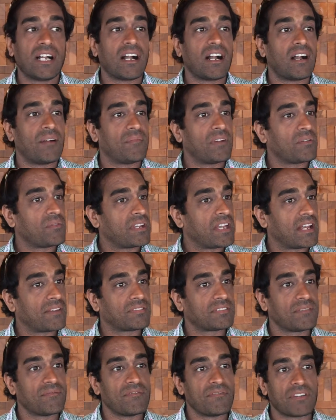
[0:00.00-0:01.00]
Um, and we
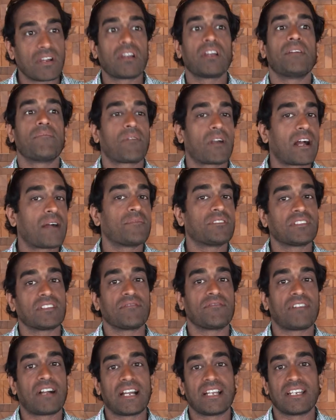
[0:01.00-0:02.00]
have some very
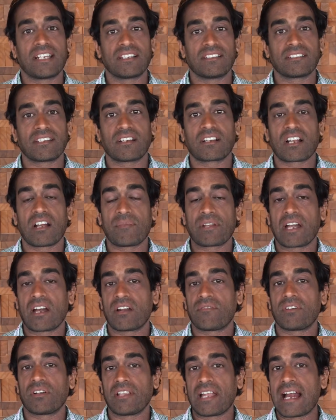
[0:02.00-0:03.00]
promising findings that are coming
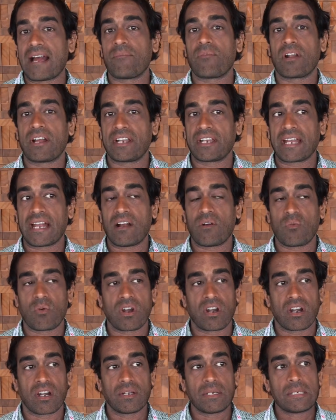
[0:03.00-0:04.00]
out of our lab right now
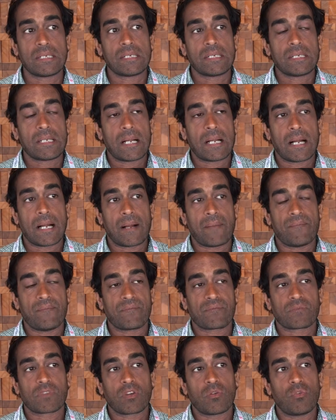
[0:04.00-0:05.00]
where
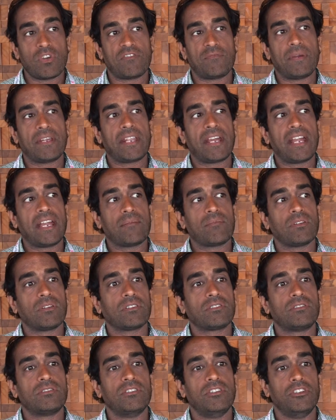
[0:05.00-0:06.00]
um, we've been
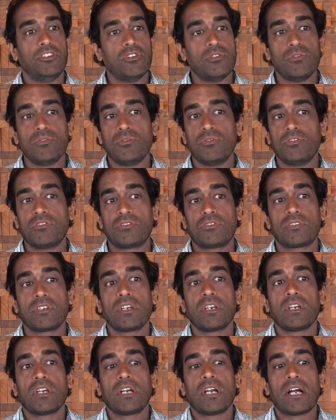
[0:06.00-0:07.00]
able to use
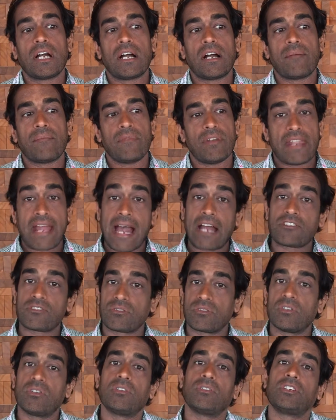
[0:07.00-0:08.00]
um,
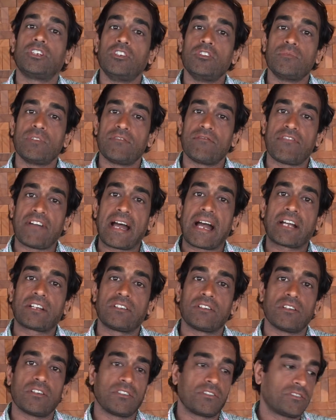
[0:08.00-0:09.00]
natural human
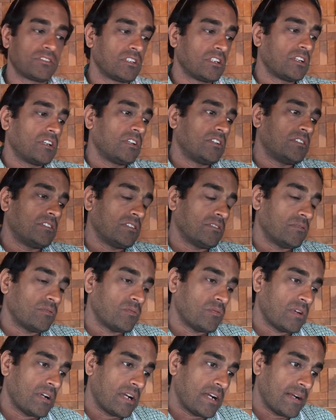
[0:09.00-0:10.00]
factors
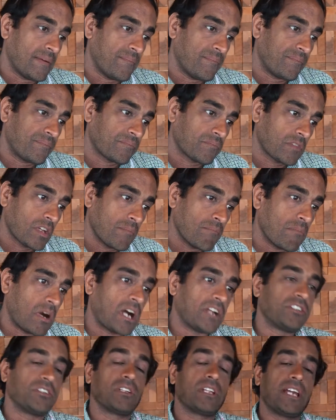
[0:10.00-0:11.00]
to um,
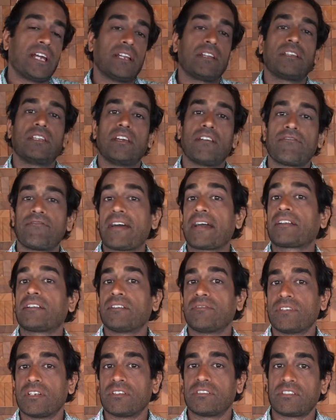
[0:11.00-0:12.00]
modulate the
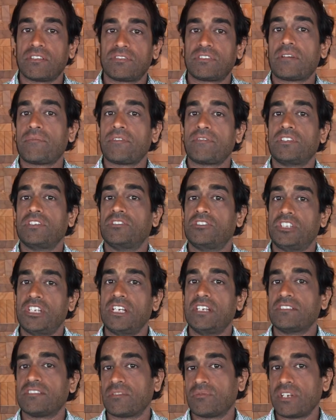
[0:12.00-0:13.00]
effectiveness of some of these
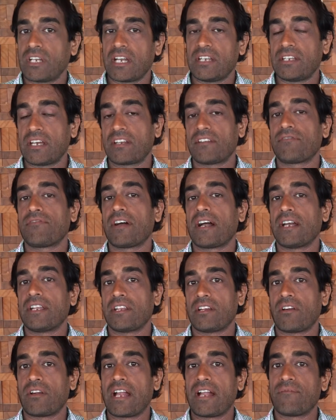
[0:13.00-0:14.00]
genes that we identified
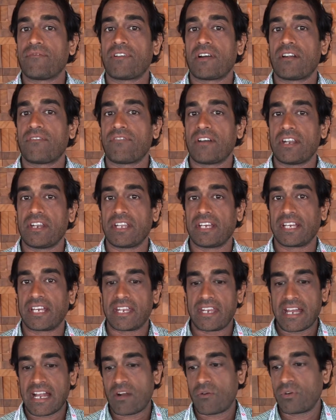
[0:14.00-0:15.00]
in our AMFAR funding.
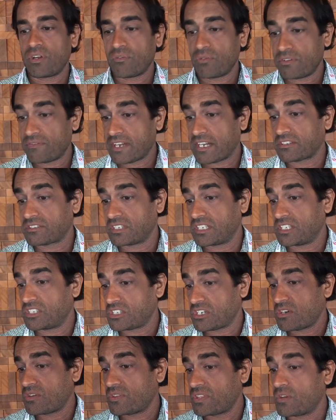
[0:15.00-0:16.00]
And now we, have actually
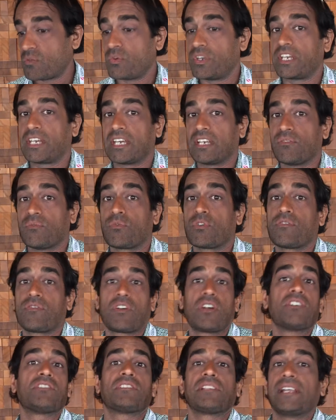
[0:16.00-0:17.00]
shown that we can
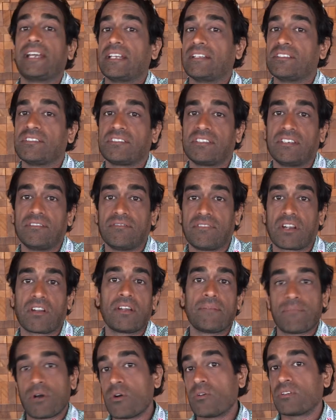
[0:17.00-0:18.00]
reverse latency
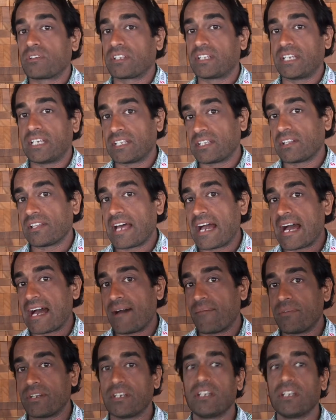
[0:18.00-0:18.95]
very potently in the lab.